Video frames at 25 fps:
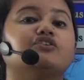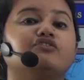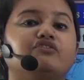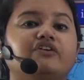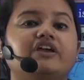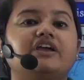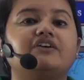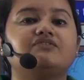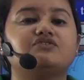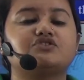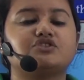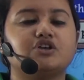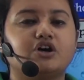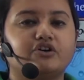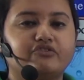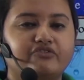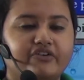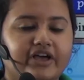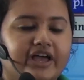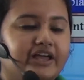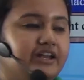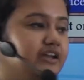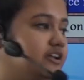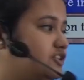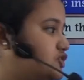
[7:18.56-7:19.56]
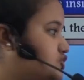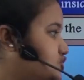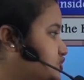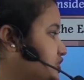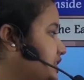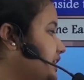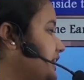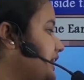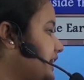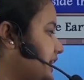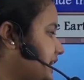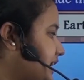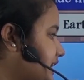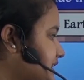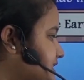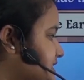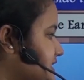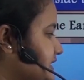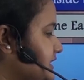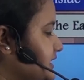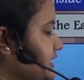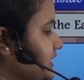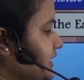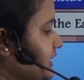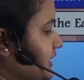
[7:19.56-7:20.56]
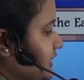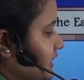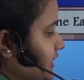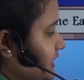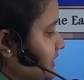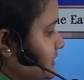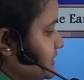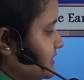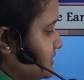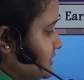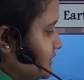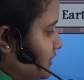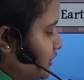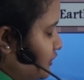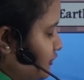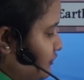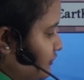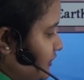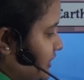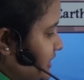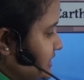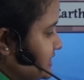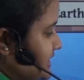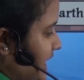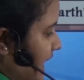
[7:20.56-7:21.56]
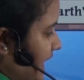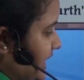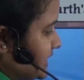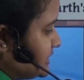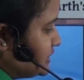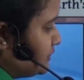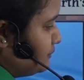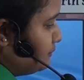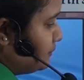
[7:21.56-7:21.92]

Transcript: waves of energy hit the earth's surface at a